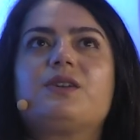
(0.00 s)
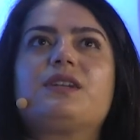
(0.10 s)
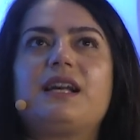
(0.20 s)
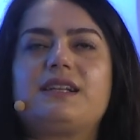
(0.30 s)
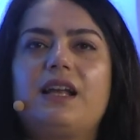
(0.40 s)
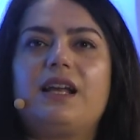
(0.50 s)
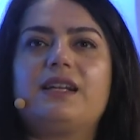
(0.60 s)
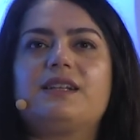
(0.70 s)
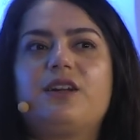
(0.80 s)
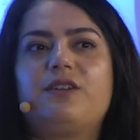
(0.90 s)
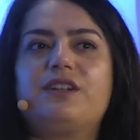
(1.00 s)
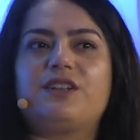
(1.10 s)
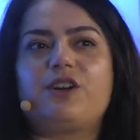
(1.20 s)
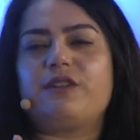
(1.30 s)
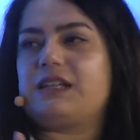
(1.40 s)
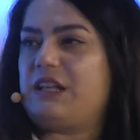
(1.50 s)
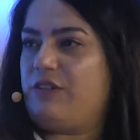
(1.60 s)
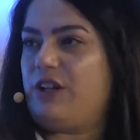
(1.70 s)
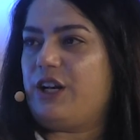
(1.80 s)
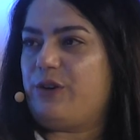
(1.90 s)
SLA, service
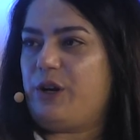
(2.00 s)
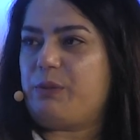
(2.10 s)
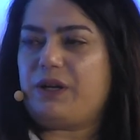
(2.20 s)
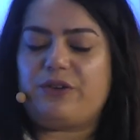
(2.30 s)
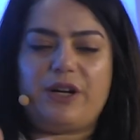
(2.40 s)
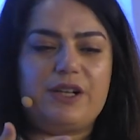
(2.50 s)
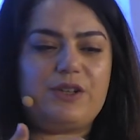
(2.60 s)
level agreement, right?